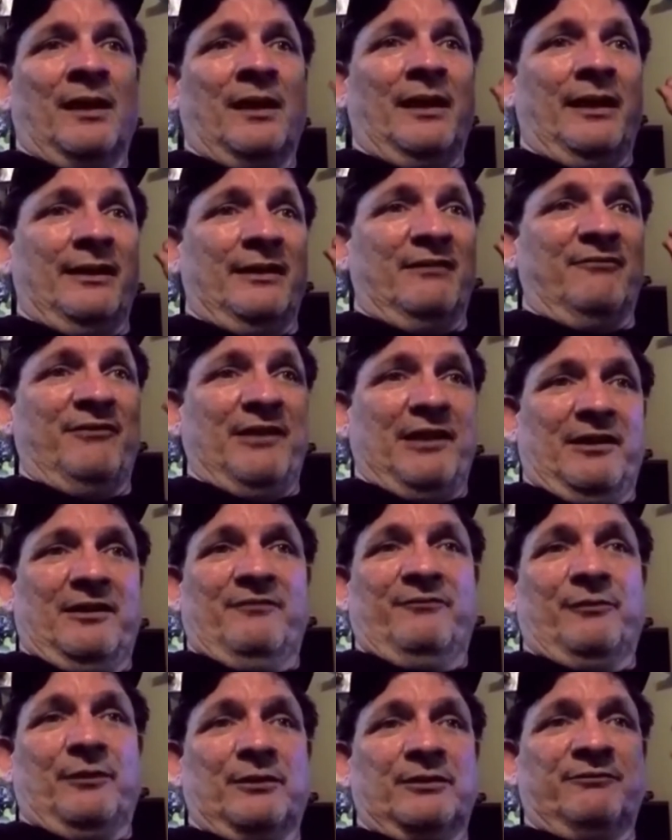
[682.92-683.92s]
And the very
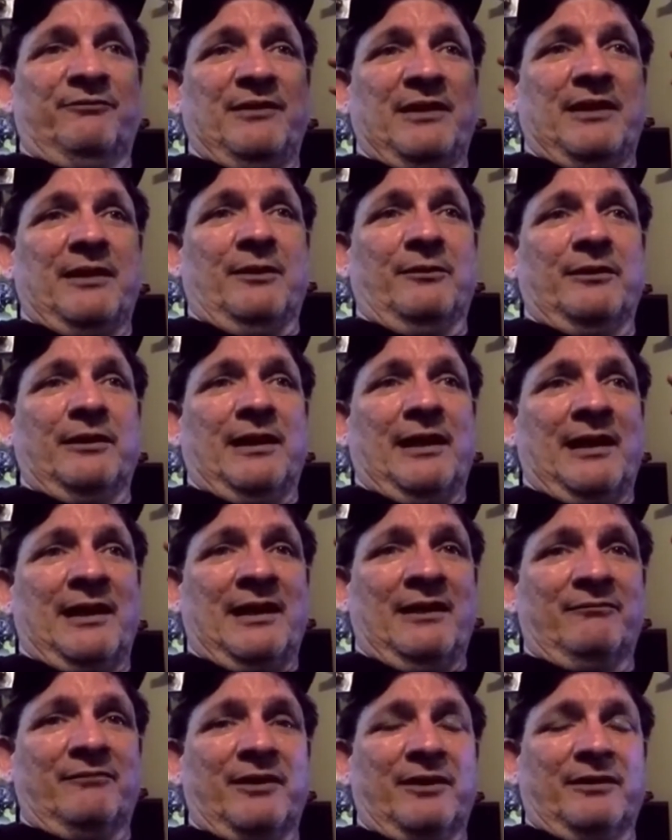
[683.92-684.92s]
first video that I
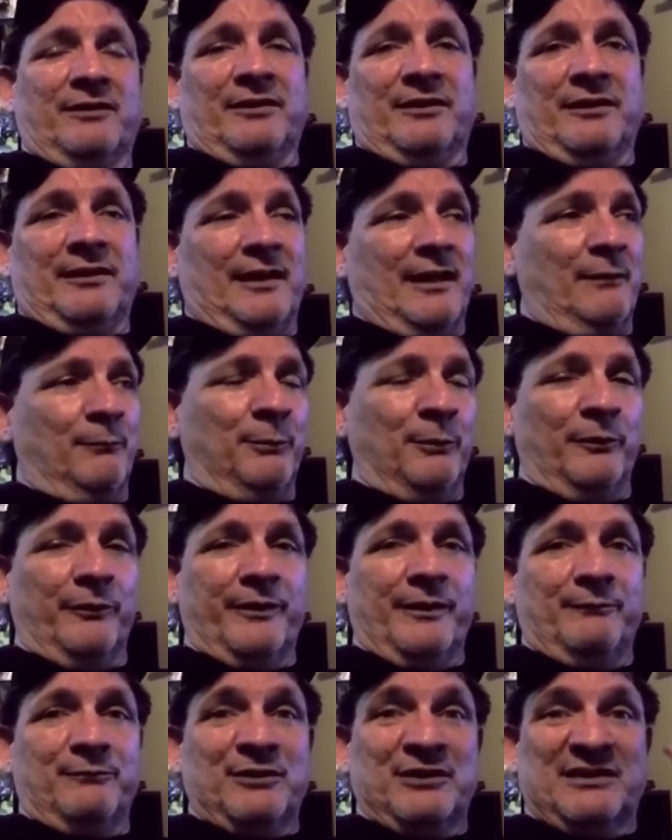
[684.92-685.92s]
have done, and I'll pull
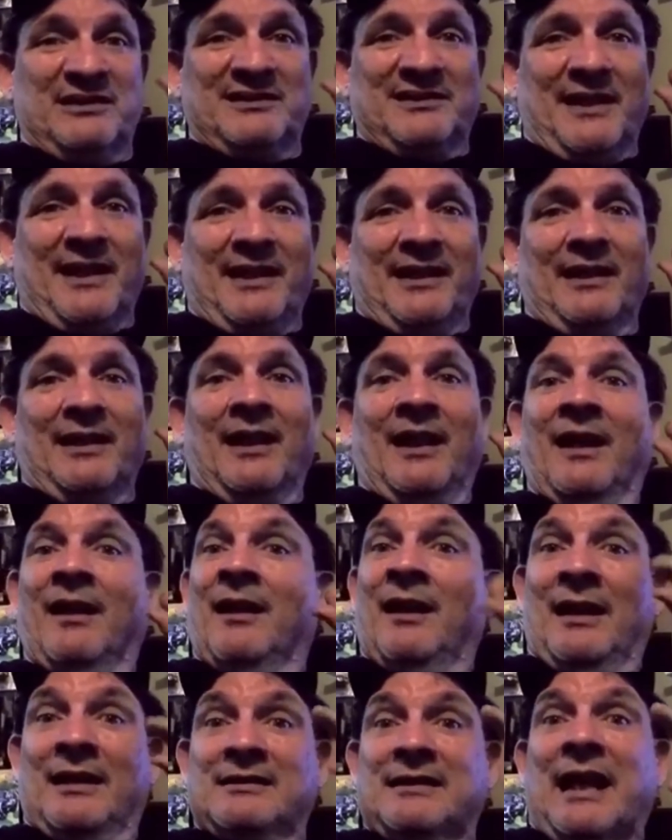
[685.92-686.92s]
it up in just a second,
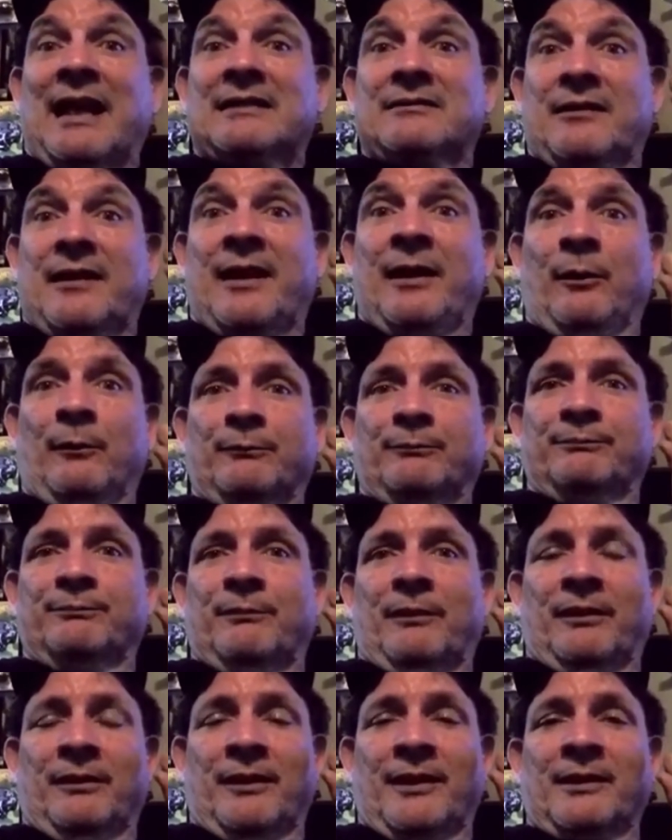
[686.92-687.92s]
has actually helped
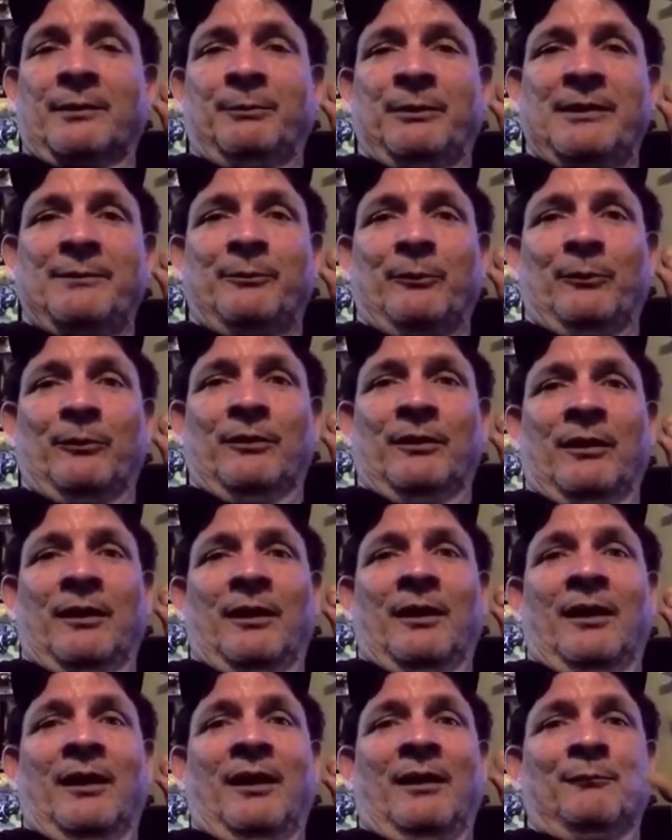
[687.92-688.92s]
a lot of people
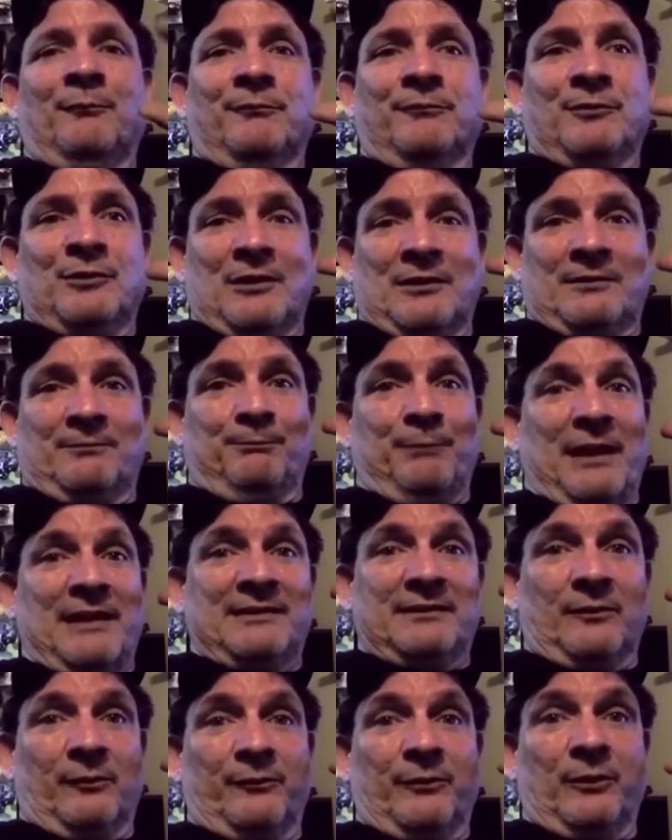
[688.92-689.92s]
just
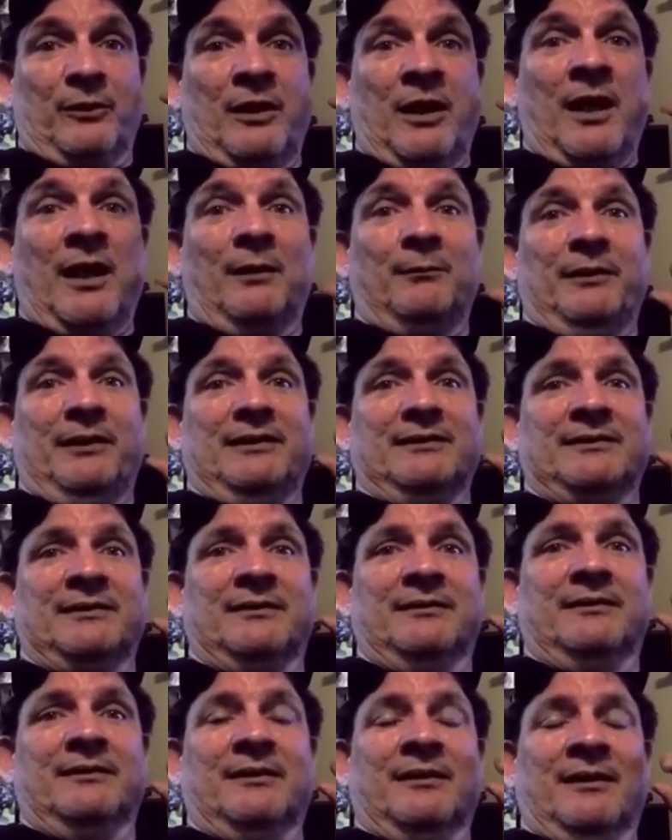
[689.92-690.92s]
based on their comments.